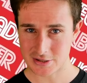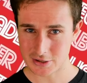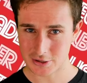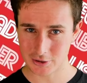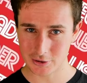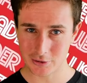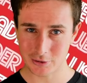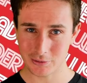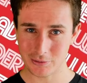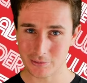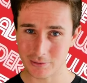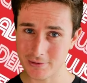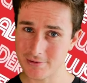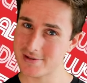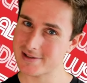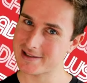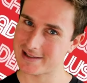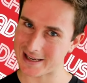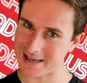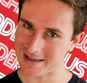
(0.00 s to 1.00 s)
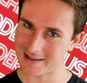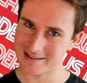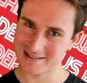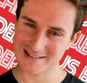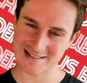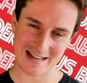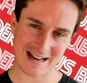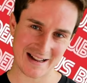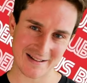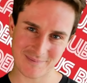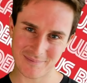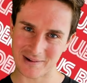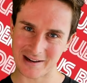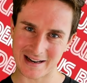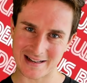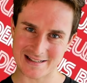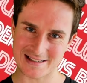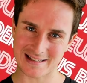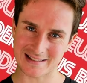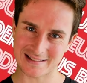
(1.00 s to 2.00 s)
two new skate uh,
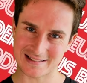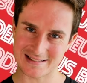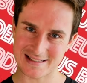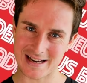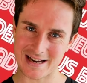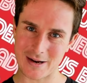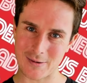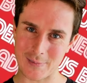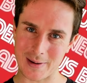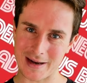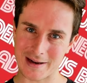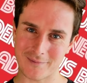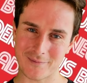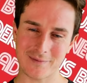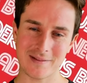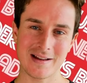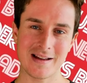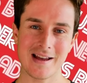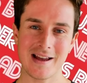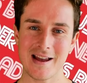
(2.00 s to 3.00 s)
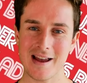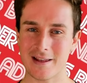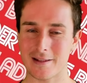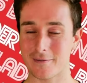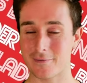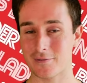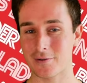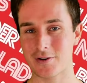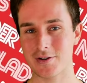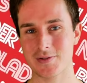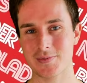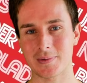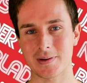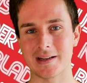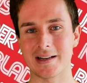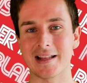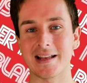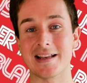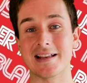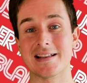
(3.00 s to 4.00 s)
brands I got to tell you about. And the first
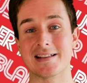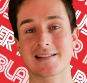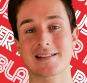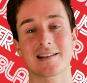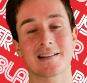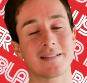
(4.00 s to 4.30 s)
one is